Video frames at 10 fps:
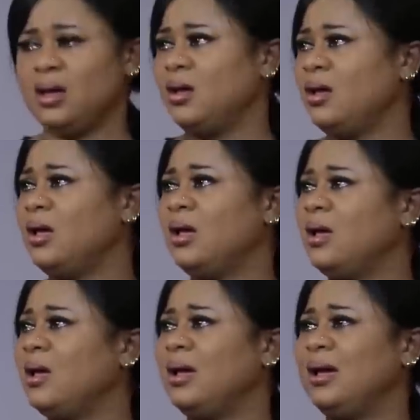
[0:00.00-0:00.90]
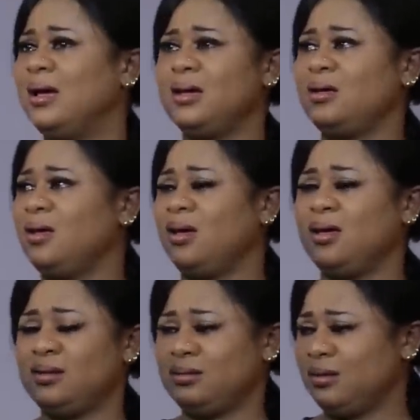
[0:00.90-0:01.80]
Is that what you're teaching him?
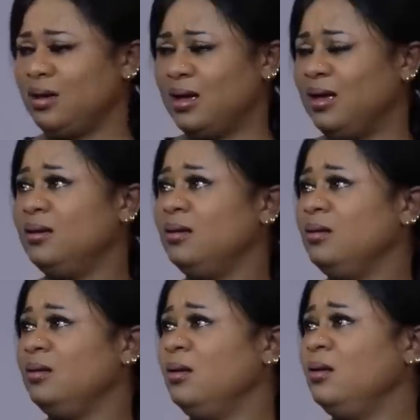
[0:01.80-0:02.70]
Excuse